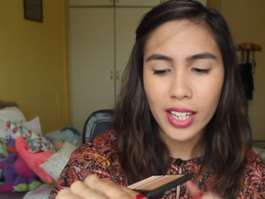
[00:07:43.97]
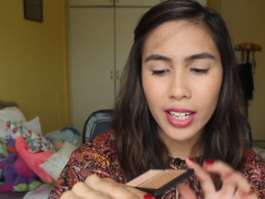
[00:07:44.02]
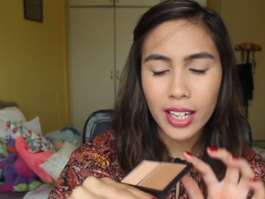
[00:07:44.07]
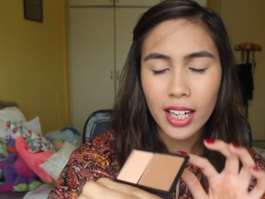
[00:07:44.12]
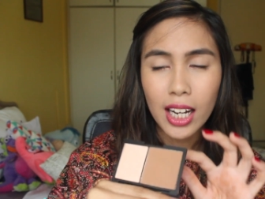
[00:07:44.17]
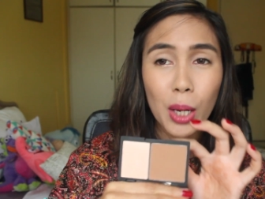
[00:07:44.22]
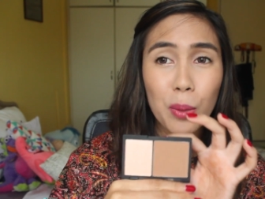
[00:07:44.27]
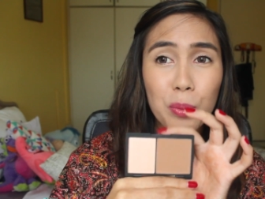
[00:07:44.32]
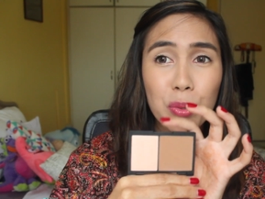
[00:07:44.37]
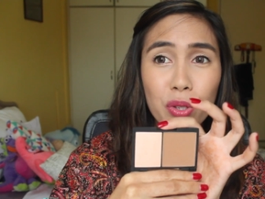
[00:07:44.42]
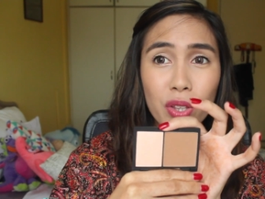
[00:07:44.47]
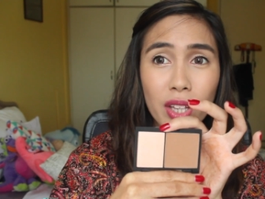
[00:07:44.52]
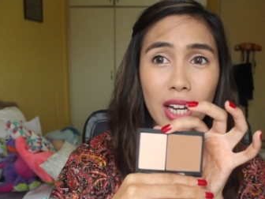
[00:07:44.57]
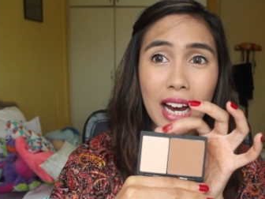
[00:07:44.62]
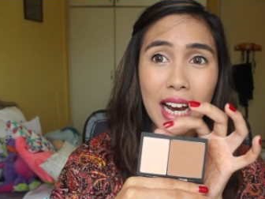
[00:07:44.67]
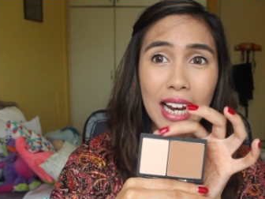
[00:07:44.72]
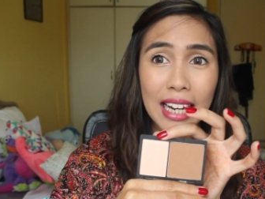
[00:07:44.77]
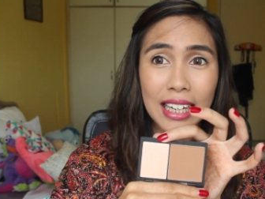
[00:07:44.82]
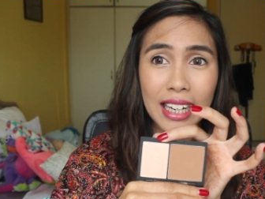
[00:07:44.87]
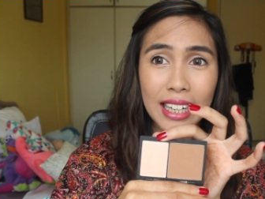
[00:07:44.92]
And it comes with a
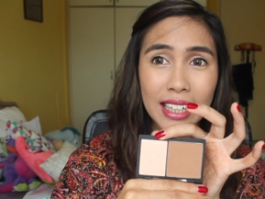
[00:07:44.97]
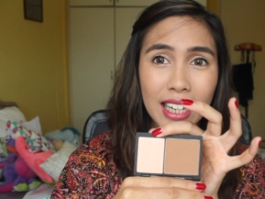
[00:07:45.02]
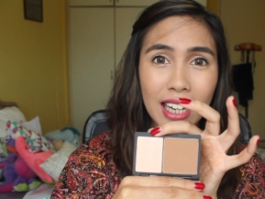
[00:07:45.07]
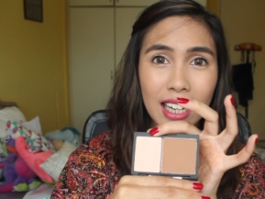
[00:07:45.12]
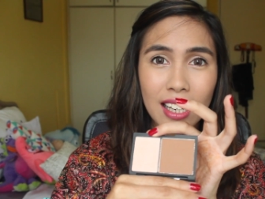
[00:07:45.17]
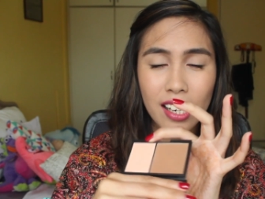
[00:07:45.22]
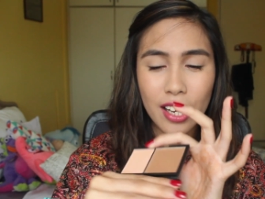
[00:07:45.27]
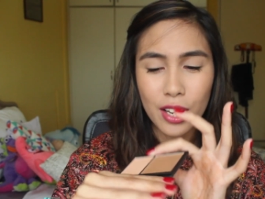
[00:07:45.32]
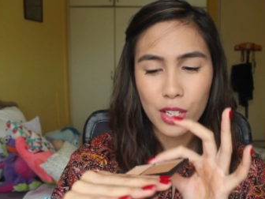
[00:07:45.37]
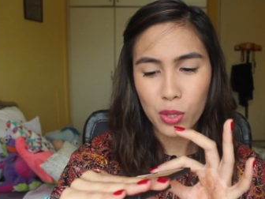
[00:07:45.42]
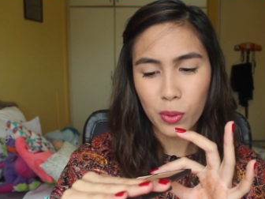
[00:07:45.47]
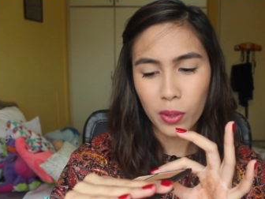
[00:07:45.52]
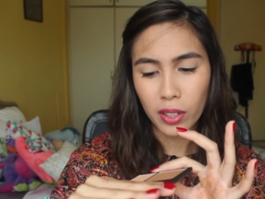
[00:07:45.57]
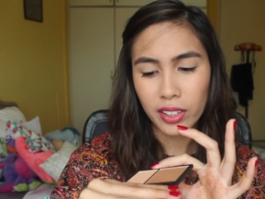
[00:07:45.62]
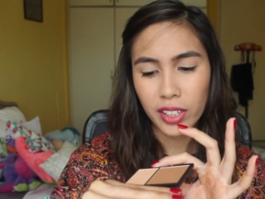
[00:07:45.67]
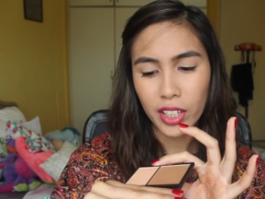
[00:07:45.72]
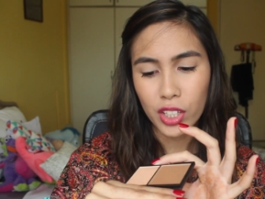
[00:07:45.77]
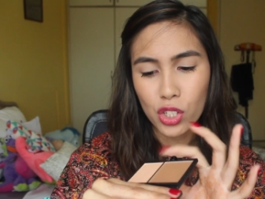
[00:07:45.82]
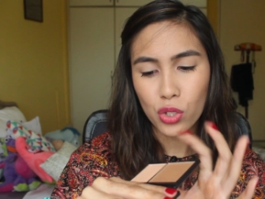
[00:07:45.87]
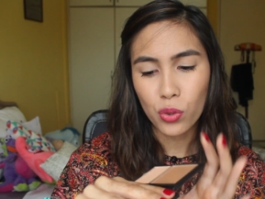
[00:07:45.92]
highlight color as
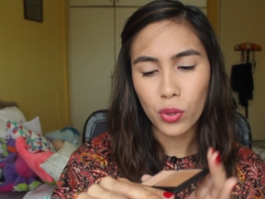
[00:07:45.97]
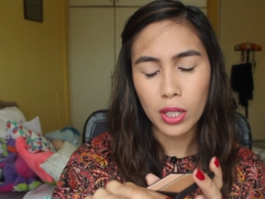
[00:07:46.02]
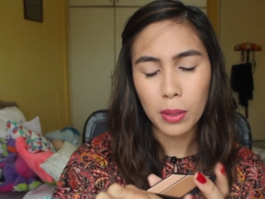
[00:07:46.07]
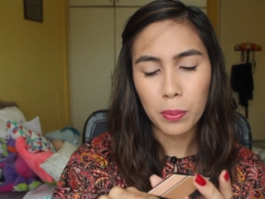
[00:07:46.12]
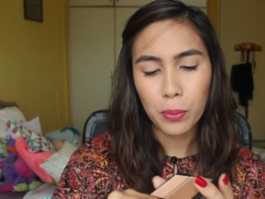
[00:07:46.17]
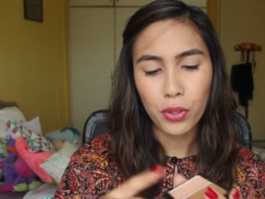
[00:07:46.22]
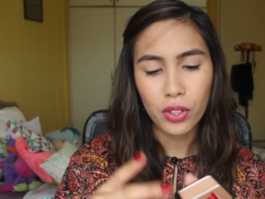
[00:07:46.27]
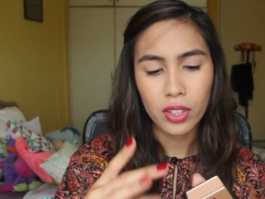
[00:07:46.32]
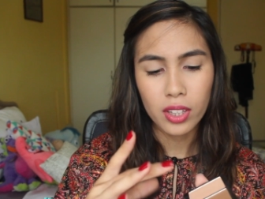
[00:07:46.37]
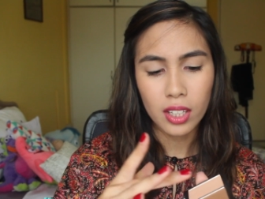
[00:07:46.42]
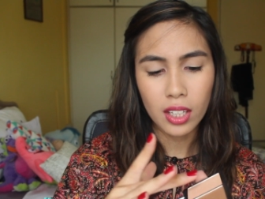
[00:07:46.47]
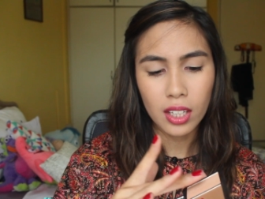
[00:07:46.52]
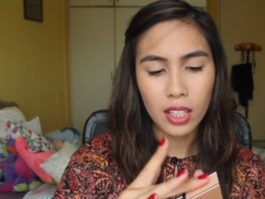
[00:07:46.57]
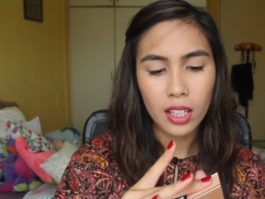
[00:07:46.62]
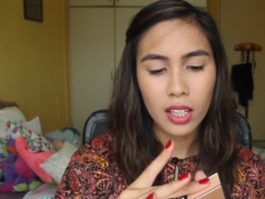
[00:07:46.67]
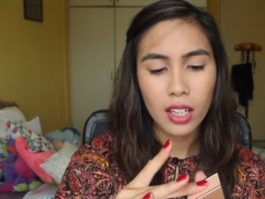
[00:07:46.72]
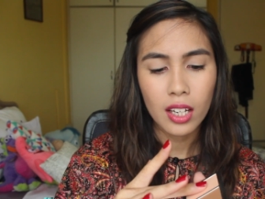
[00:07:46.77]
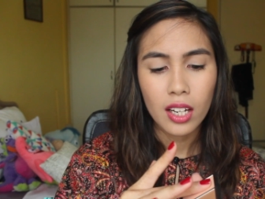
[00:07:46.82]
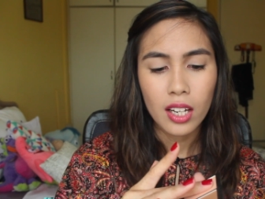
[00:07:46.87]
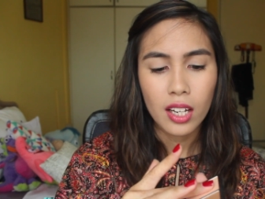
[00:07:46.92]
well. That's really pretty.